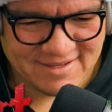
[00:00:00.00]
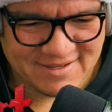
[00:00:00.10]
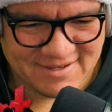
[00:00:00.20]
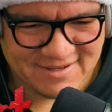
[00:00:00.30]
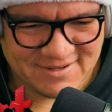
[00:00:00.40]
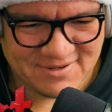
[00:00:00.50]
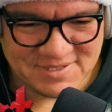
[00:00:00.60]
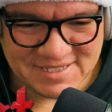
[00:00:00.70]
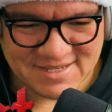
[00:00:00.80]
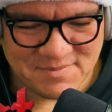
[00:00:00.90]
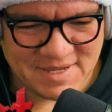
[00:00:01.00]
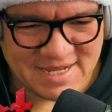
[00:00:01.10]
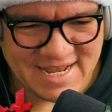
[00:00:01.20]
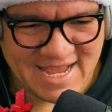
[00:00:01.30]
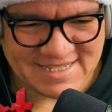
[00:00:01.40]
Oh, this is gonna be a
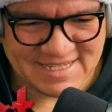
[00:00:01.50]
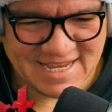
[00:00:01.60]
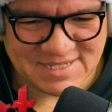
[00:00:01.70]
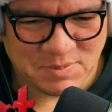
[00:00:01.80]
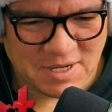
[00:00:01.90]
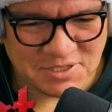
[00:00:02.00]
nasty ass punch.